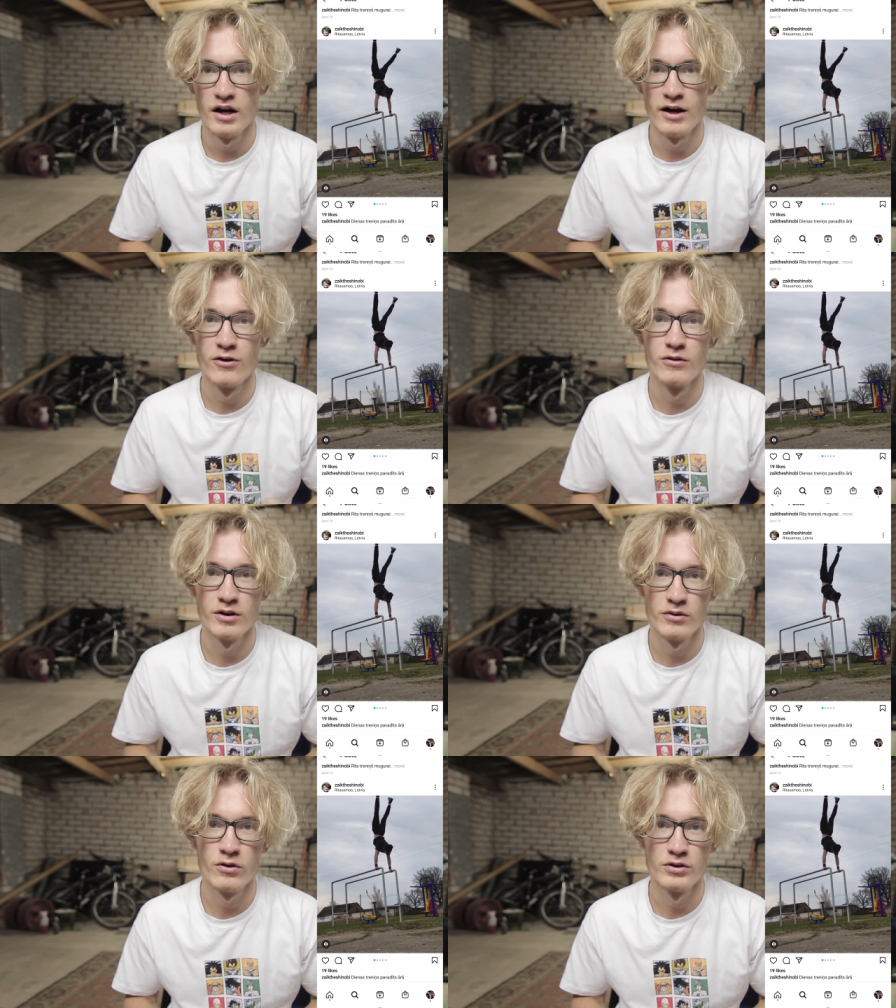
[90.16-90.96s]
I
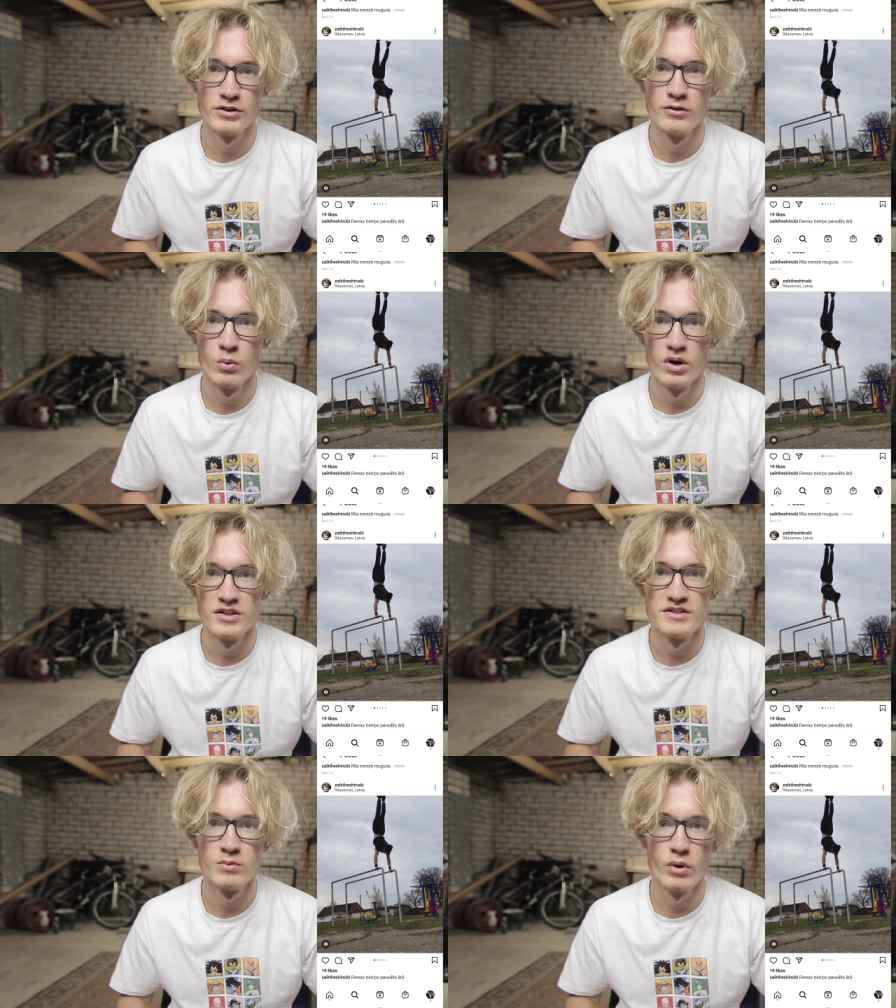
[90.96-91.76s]
only recorded the
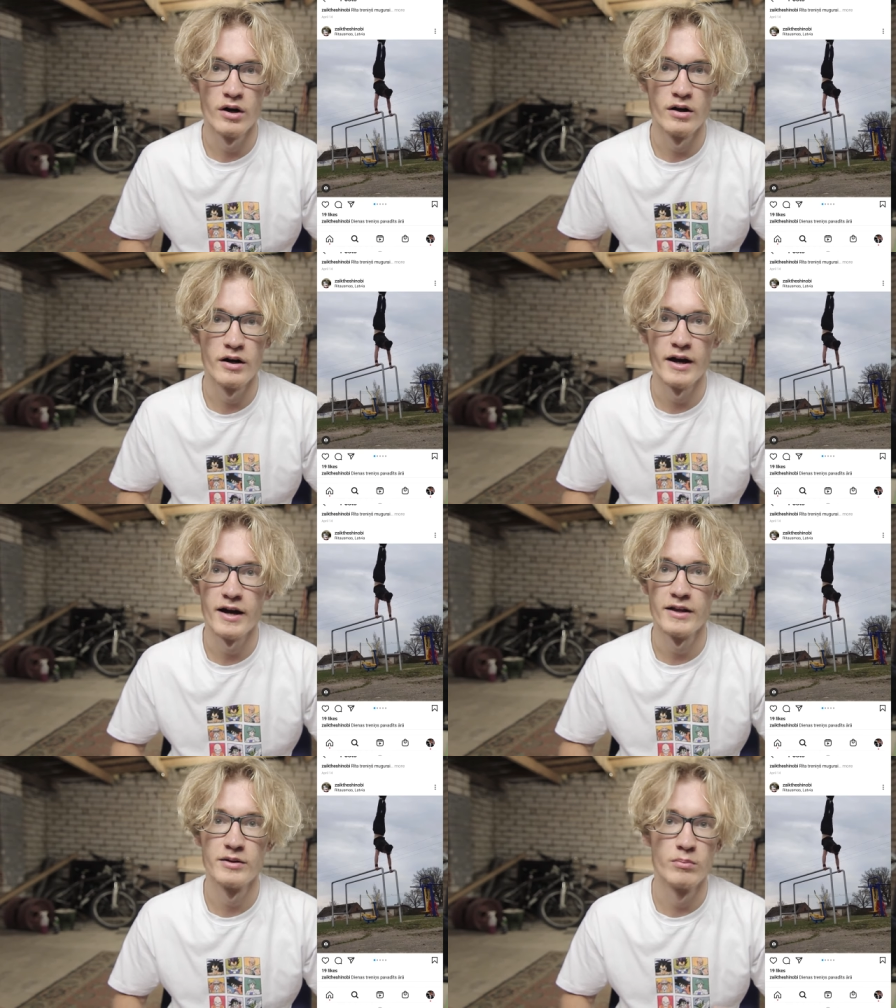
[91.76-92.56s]
ones where I
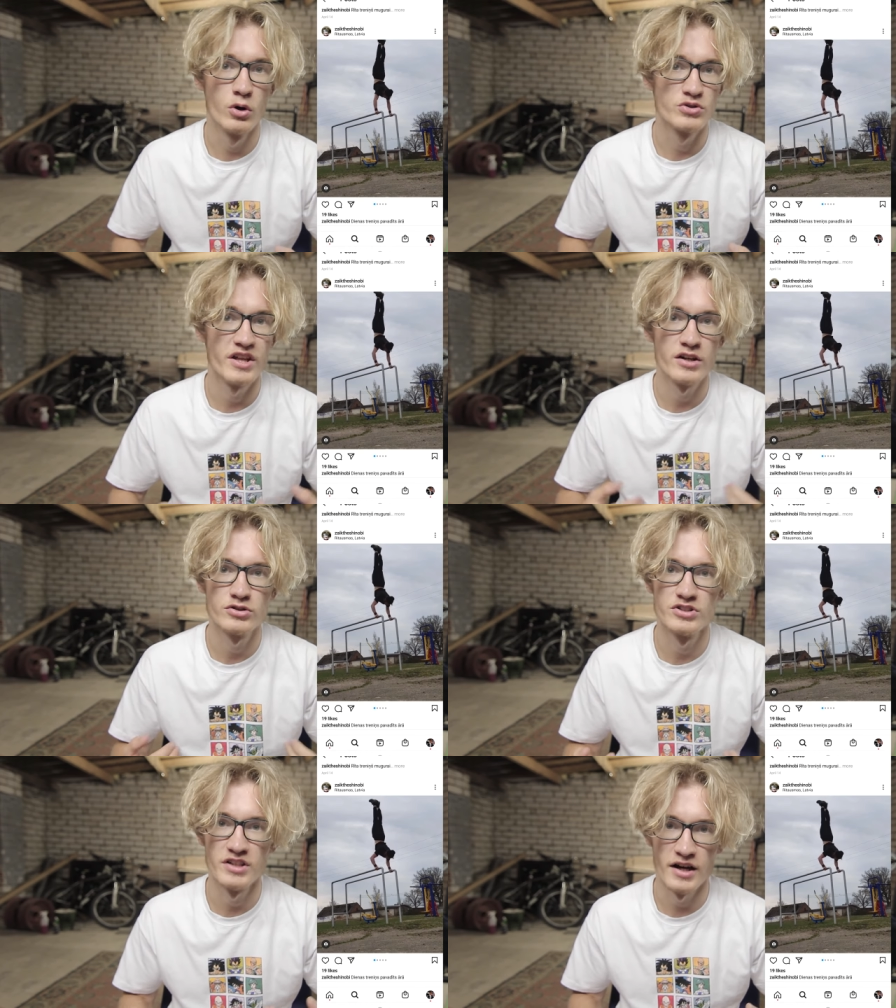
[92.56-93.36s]
had the most
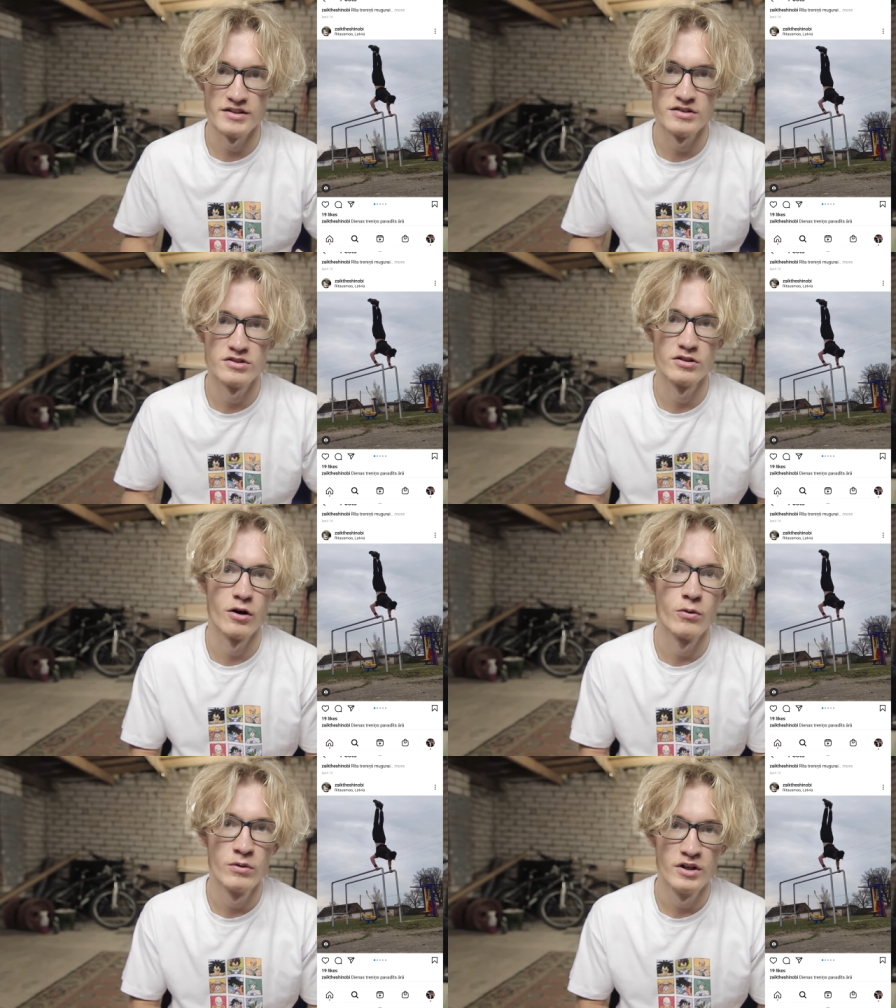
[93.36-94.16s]
exercises,
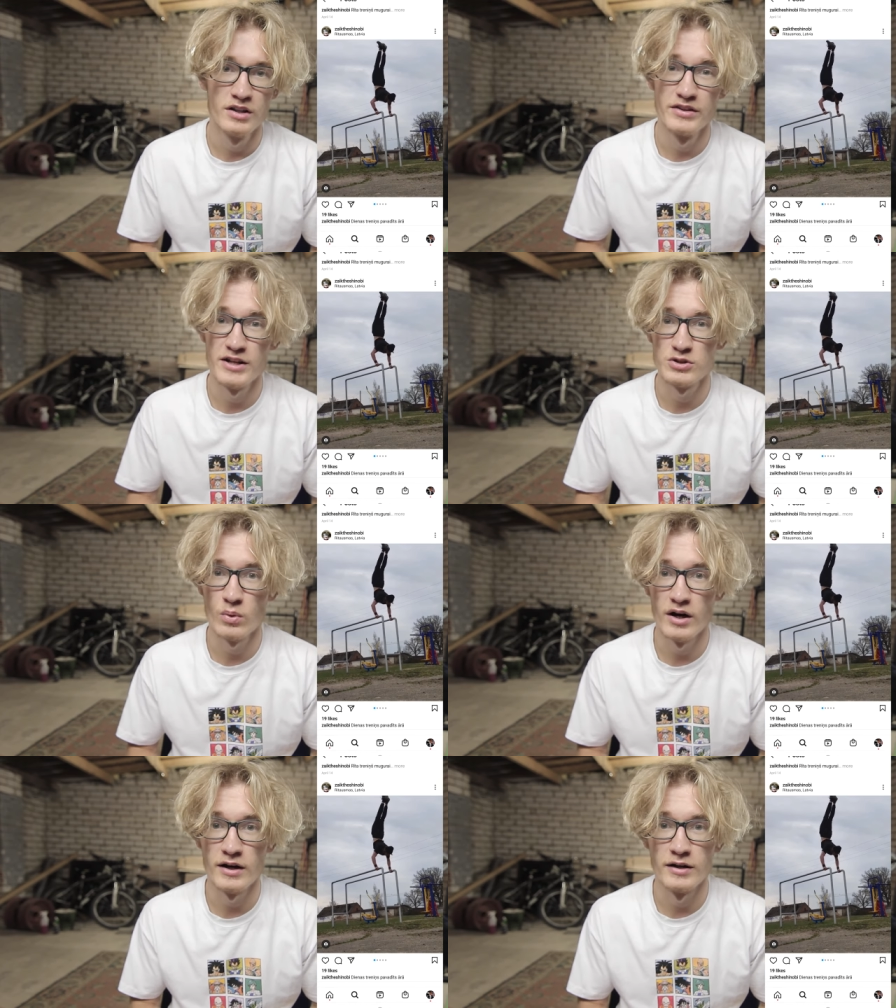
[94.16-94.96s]
so that's
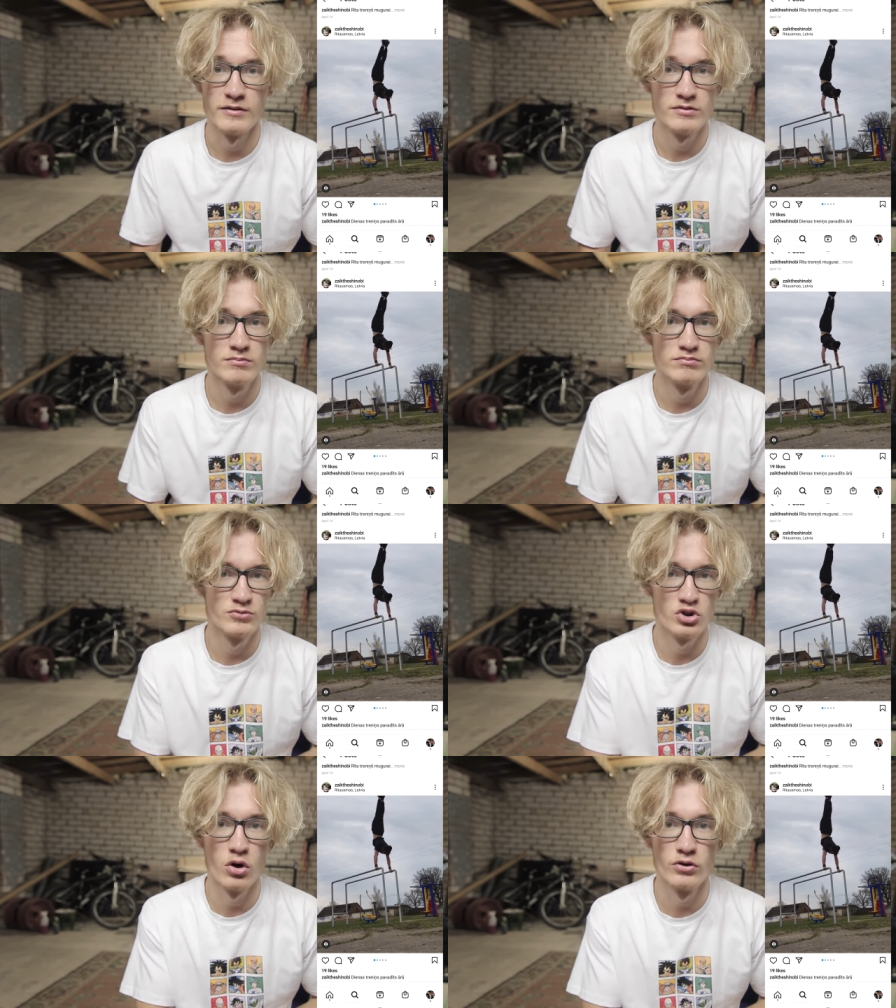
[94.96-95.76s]
why
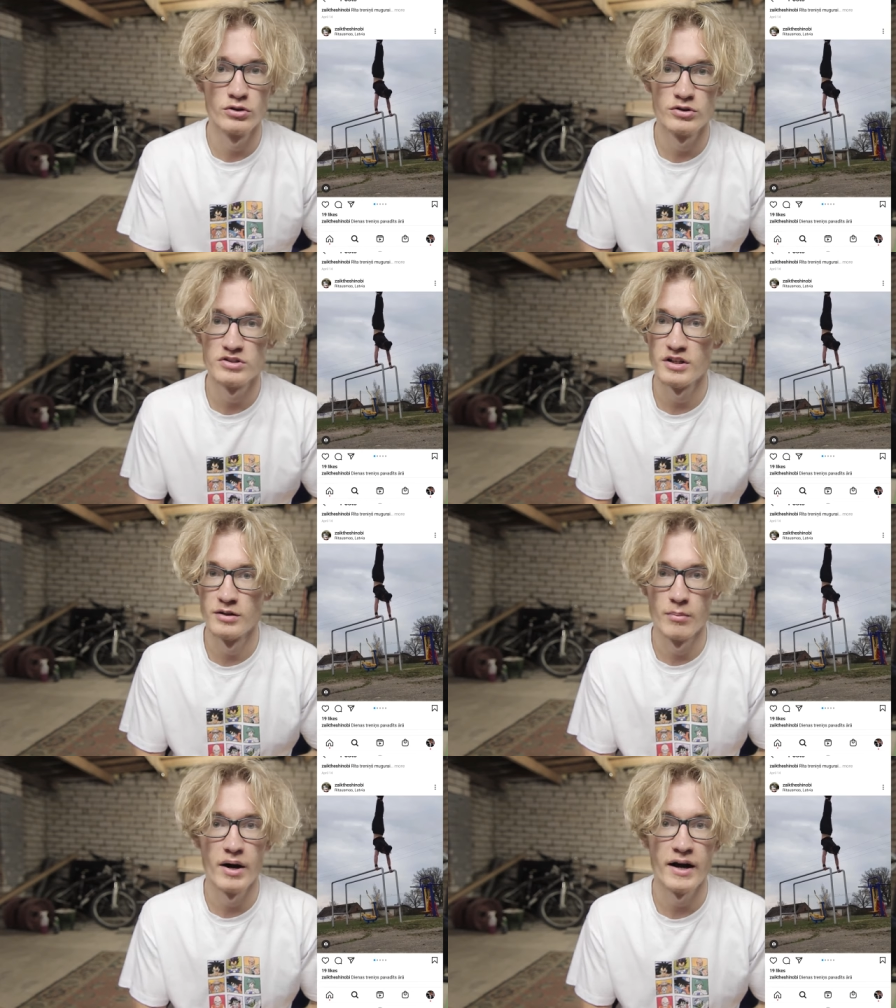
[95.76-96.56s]
shoulders
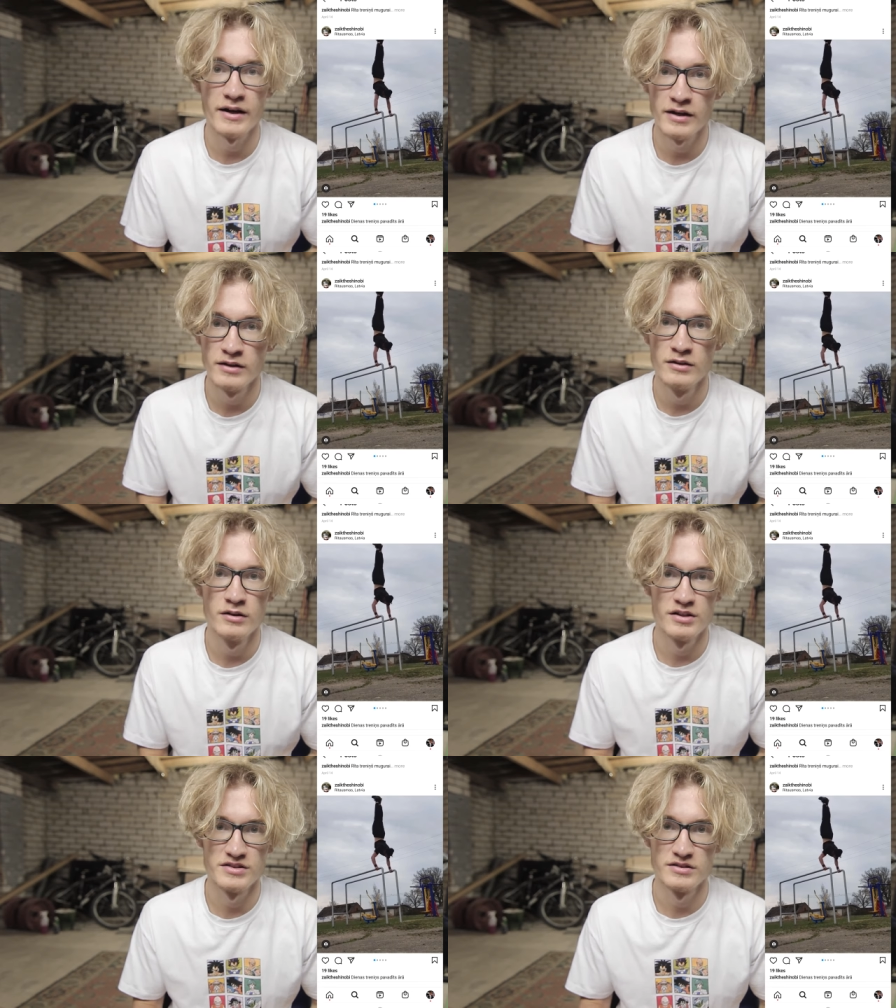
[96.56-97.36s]
and back
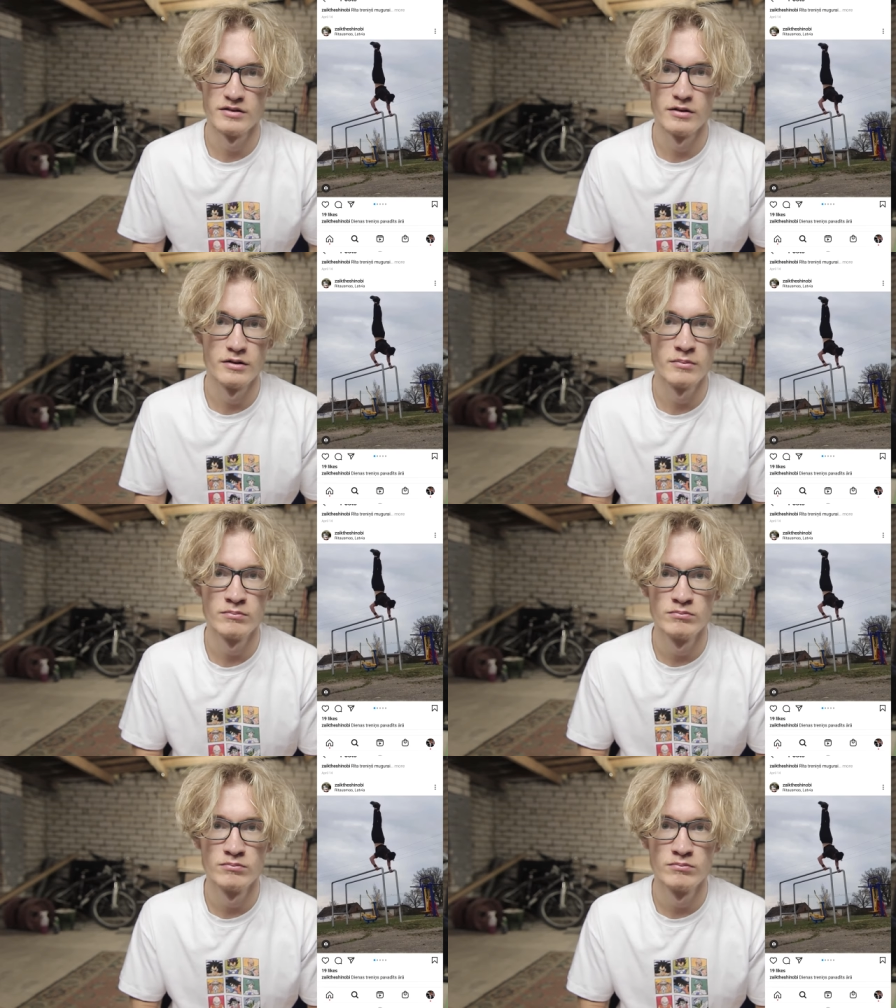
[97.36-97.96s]
is uh,